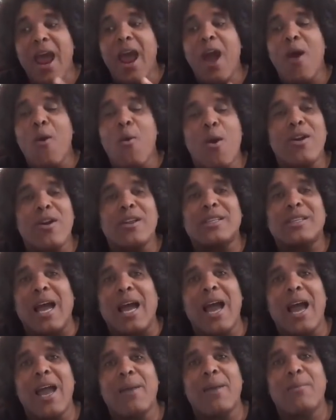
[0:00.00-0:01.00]
were a
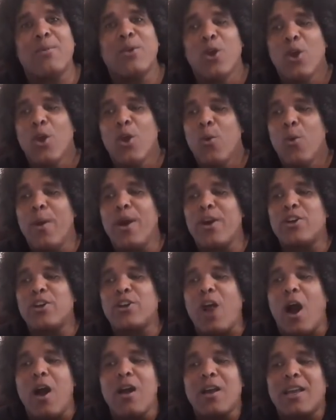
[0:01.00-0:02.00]
time where
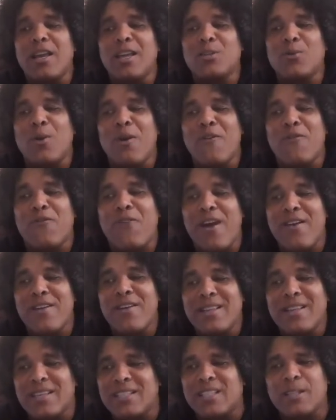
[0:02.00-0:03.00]
donkeys were very
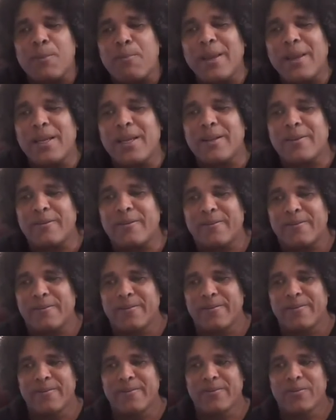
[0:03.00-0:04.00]
disciplined.
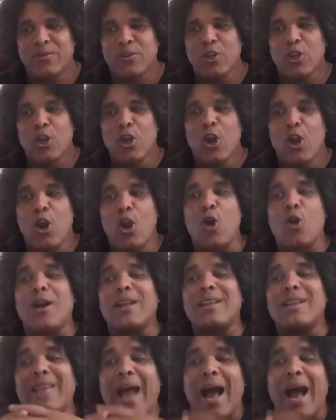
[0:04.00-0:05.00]
Look
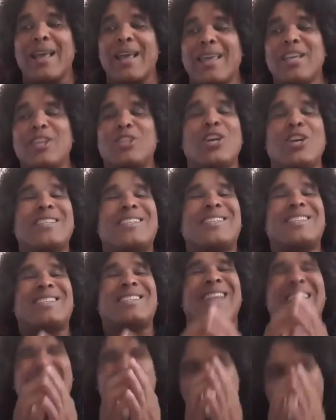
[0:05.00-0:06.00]
at donkey, just see
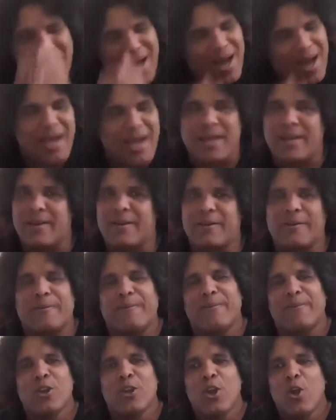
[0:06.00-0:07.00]
a man
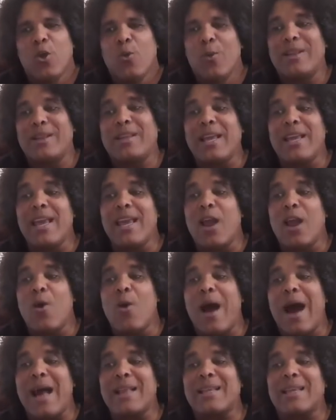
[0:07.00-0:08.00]
with a yellow
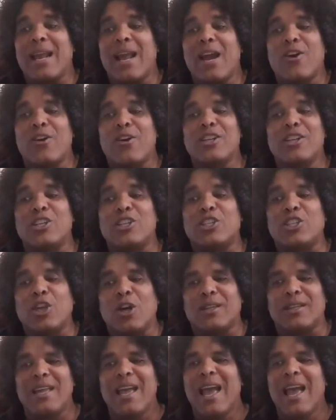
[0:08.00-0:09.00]
hat and a green shirt,
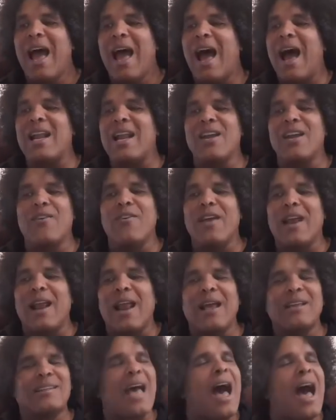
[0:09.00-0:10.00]
and he
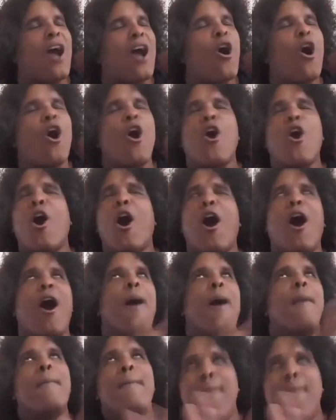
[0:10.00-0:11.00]
realized I'm gonna go
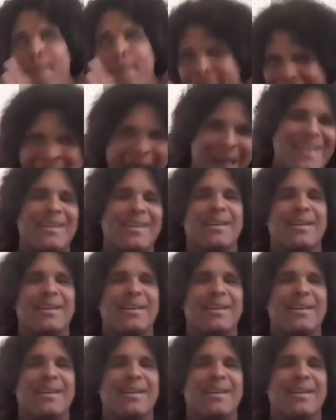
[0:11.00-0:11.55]
mad.